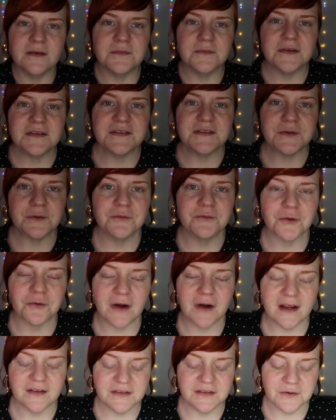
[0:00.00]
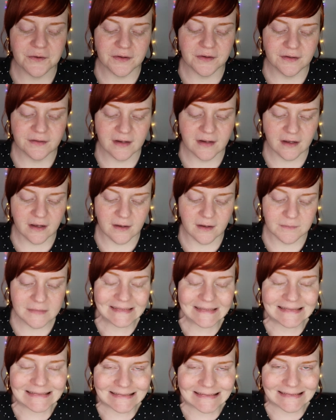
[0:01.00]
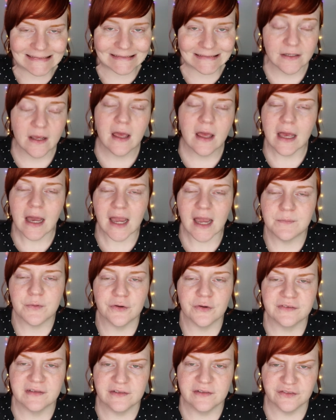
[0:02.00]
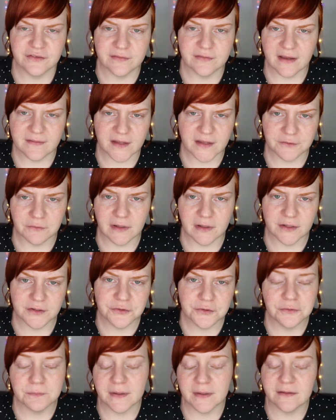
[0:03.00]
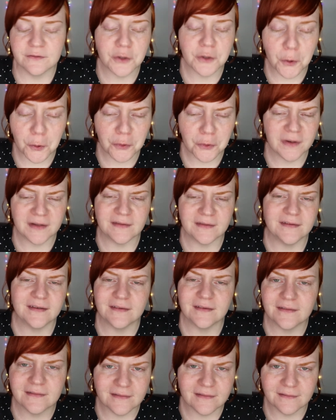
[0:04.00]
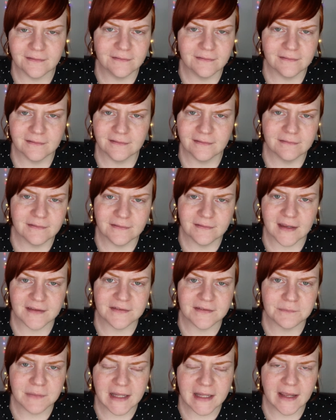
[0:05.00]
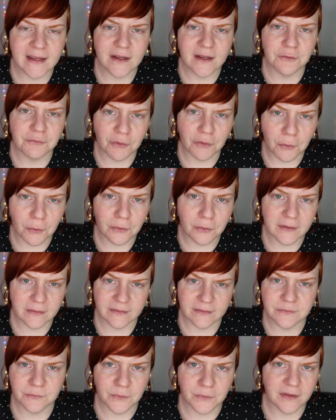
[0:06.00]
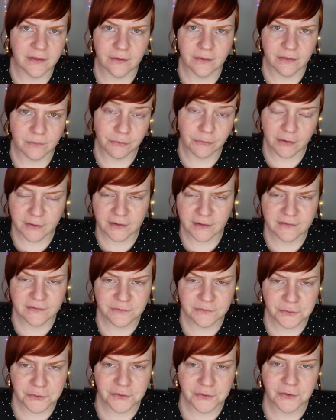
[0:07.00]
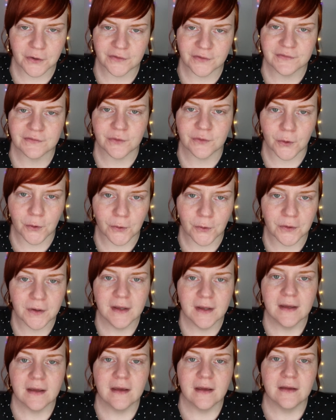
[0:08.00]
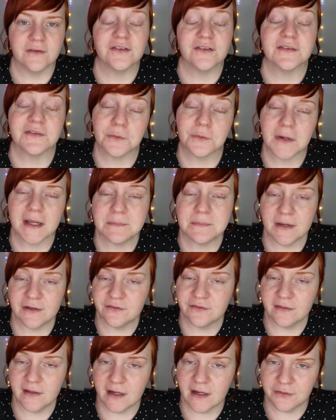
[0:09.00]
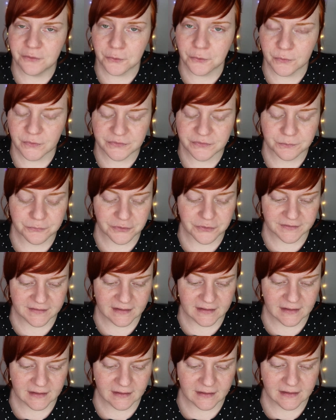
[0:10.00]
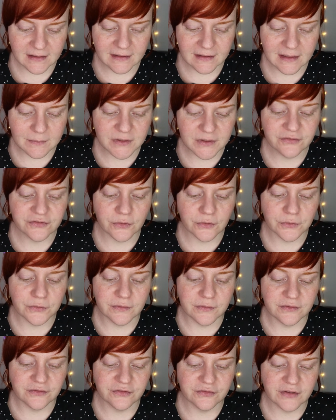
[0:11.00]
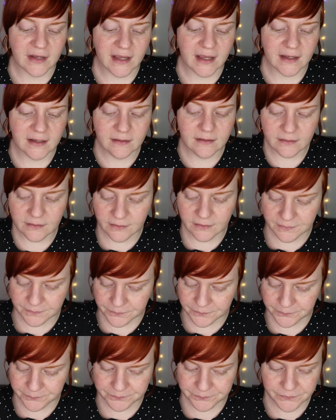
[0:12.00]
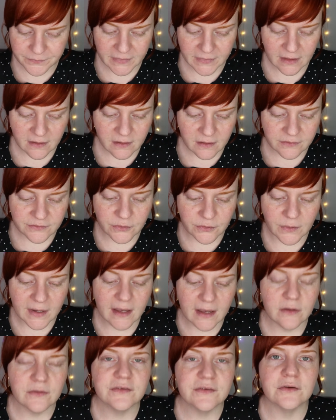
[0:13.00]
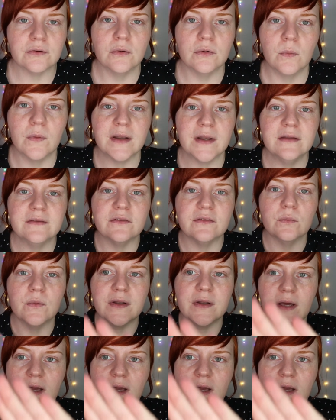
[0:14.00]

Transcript: silver writing on it. I personally just find that really cute, but no, it doesn't play a role in whether the product is good or not, so just thought I'd mention that I thought it was pretty. Let me show you the shade. So L01 is the one